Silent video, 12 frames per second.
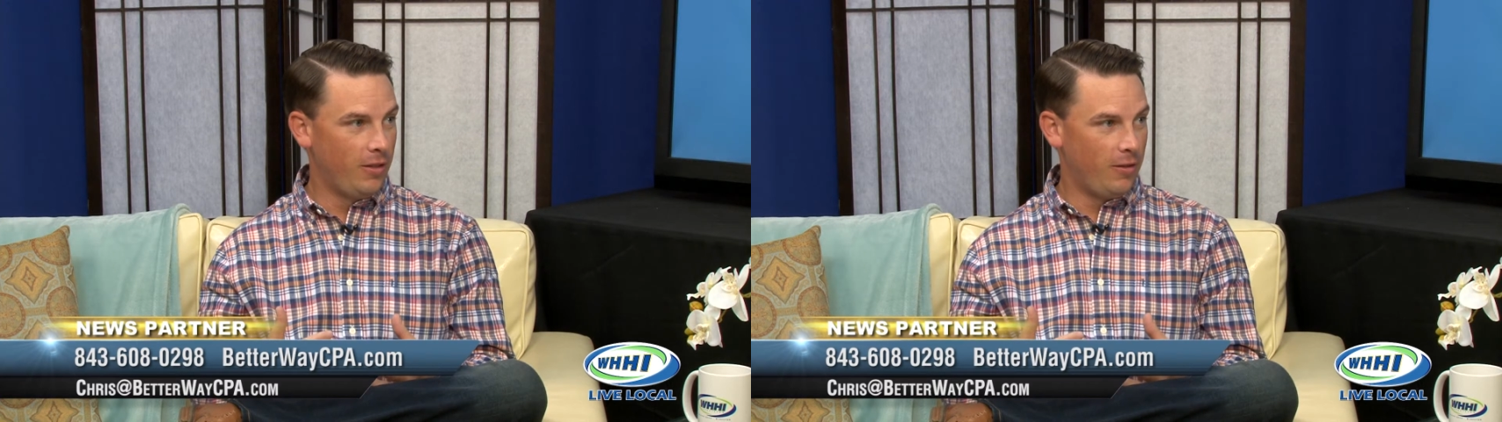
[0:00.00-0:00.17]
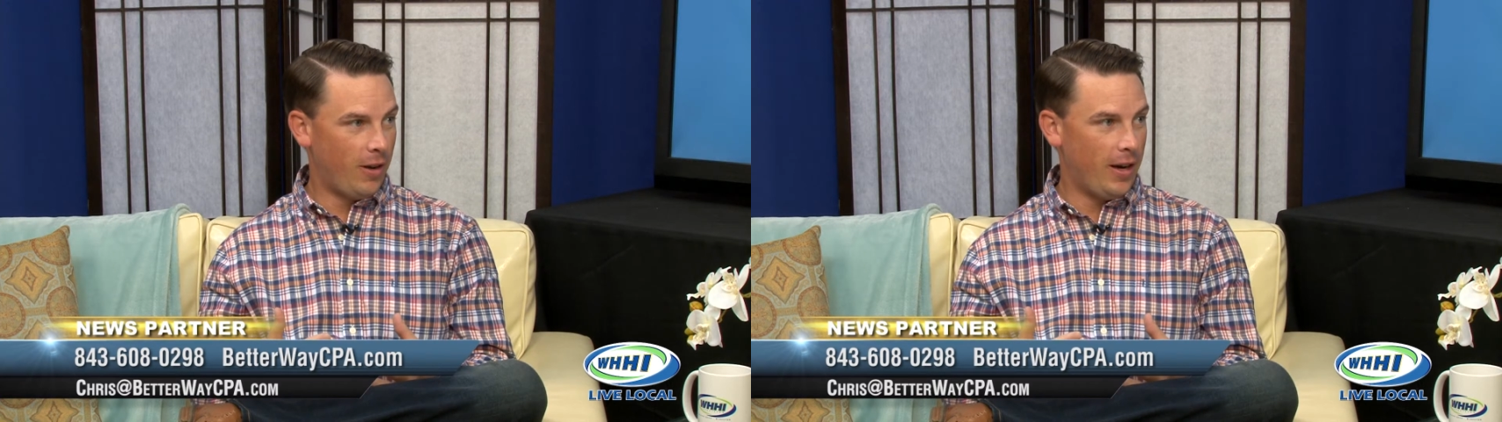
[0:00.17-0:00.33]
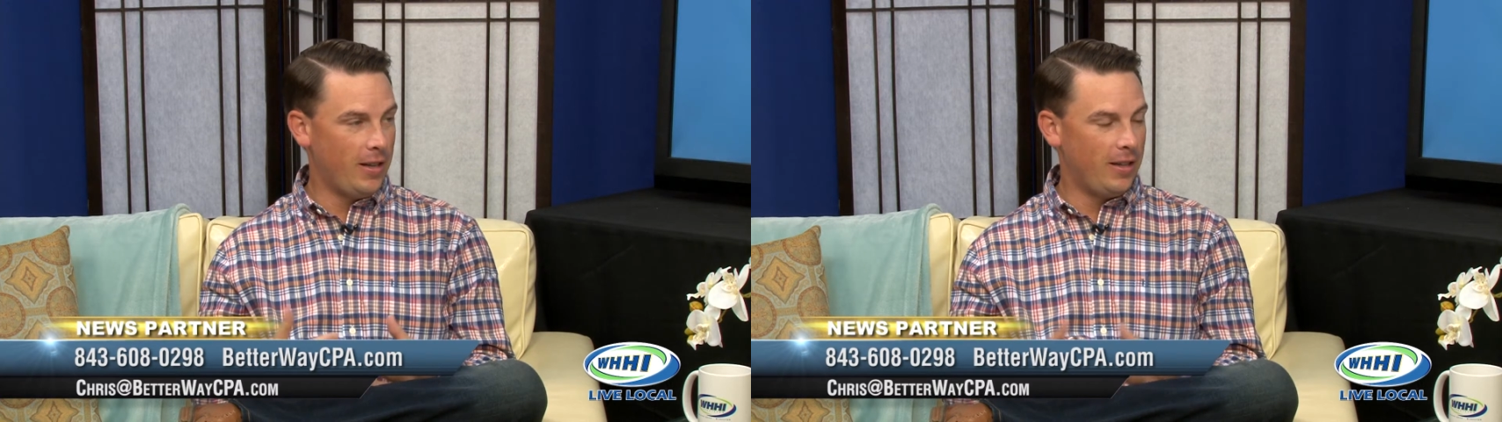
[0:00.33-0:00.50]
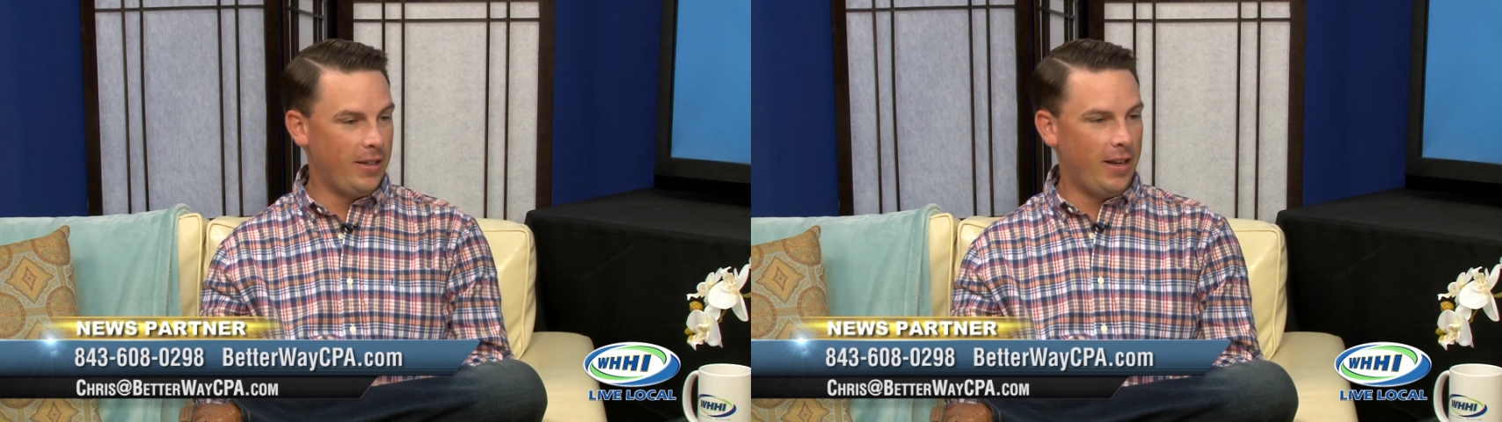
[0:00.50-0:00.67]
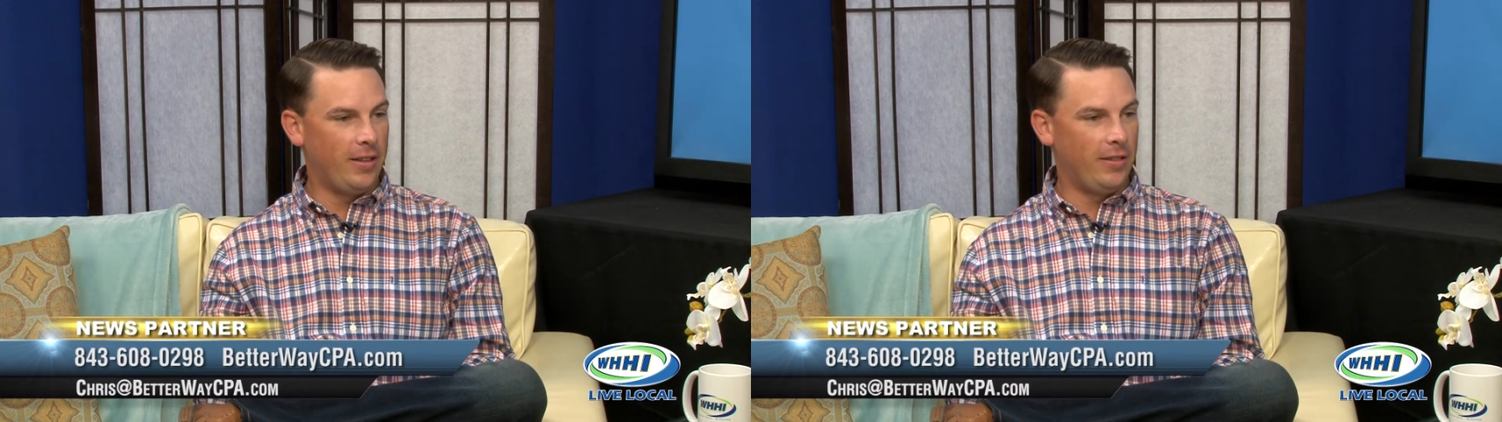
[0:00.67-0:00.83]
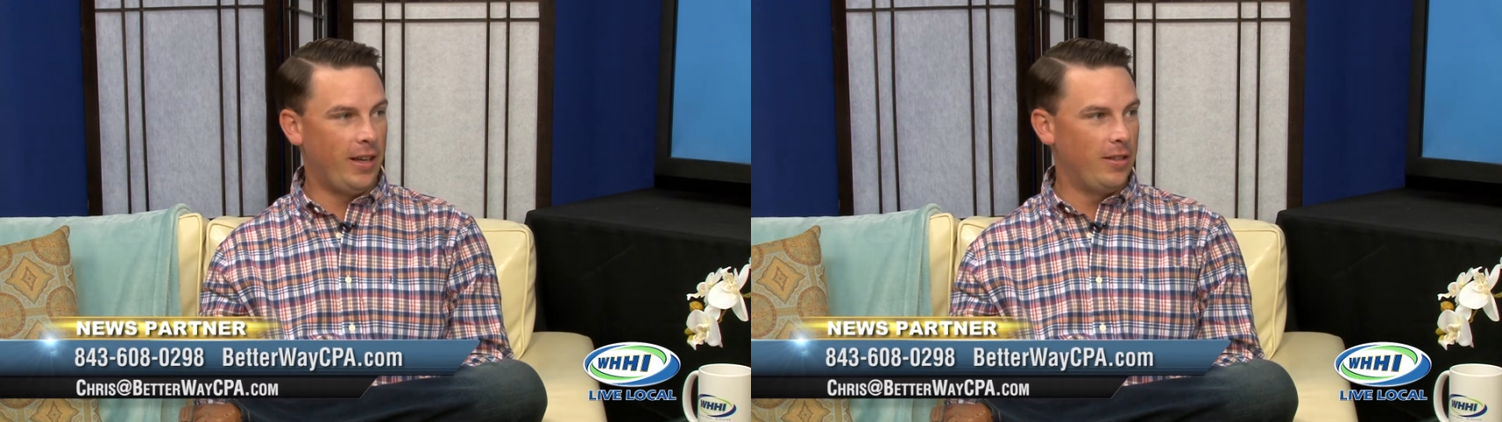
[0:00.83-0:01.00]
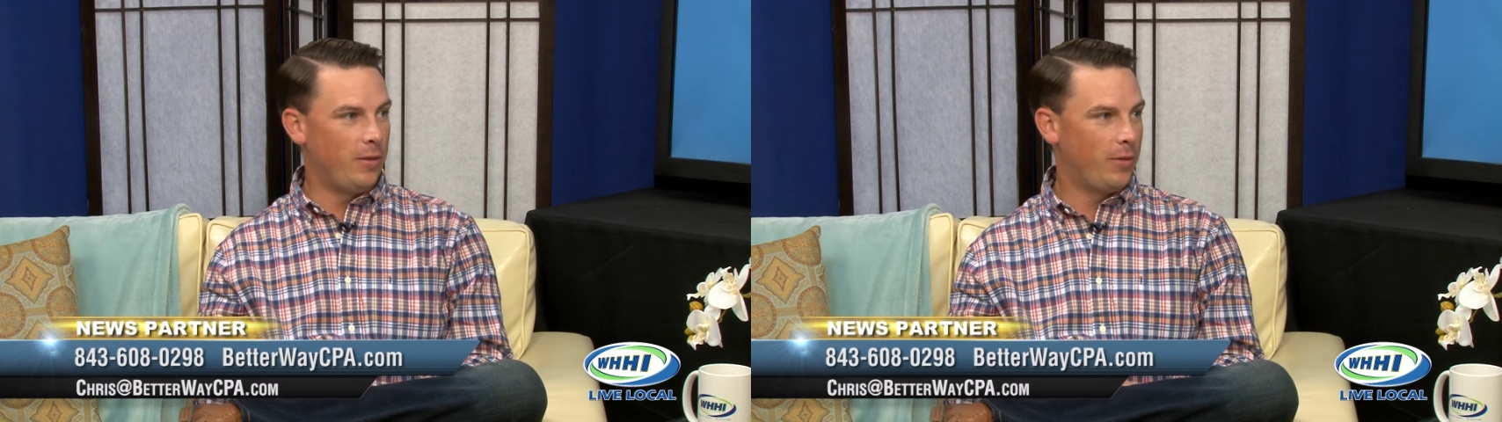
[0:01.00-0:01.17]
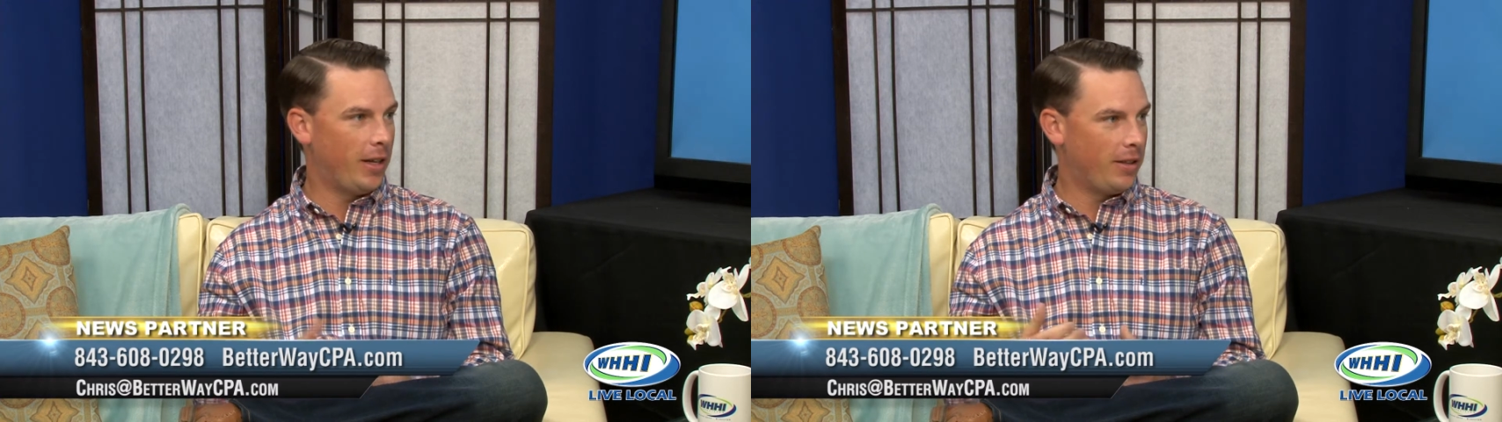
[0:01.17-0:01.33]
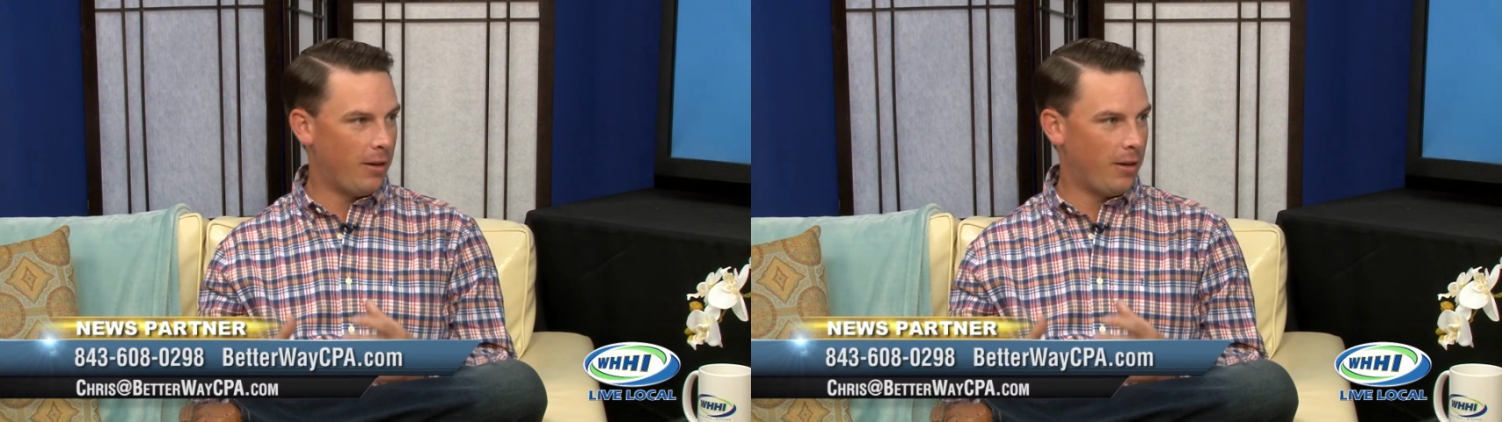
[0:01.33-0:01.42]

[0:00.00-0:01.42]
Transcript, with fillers: Right? And then you've got